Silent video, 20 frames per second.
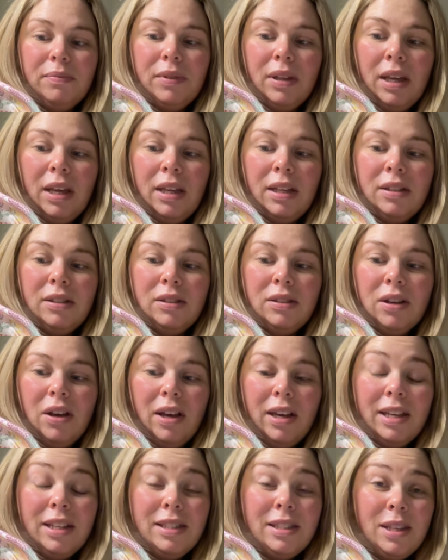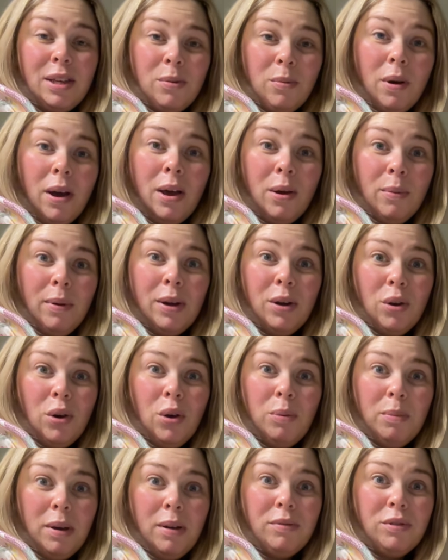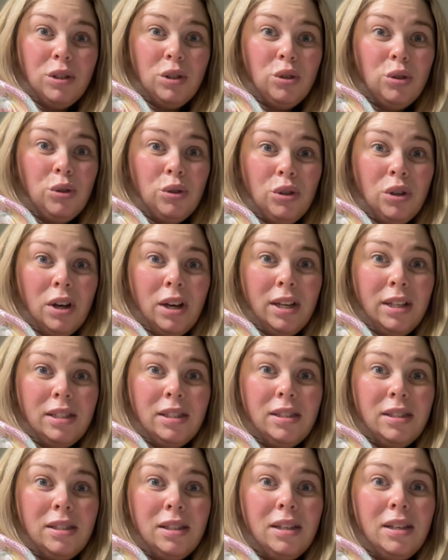And I can see why I went home after two nights